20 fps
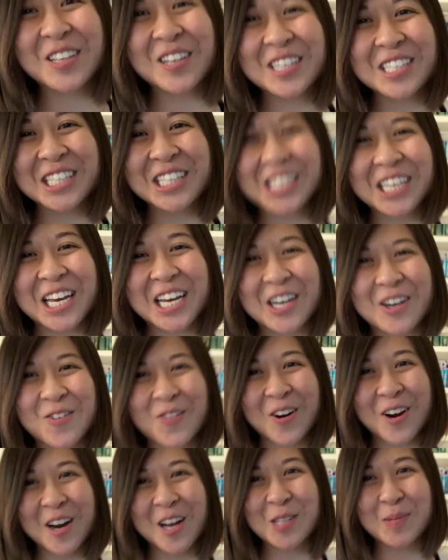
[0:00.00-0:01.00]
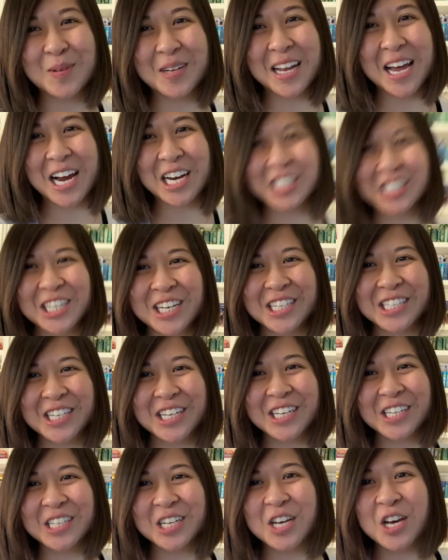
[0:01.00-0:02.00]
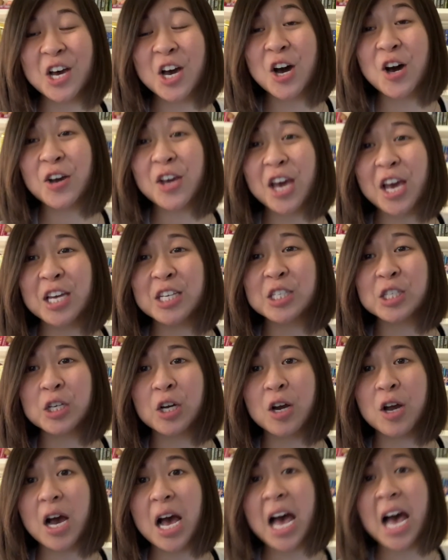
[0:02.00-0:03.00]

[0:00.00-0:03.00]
looks clean and organized, but it actually isn't. Okay, sorry.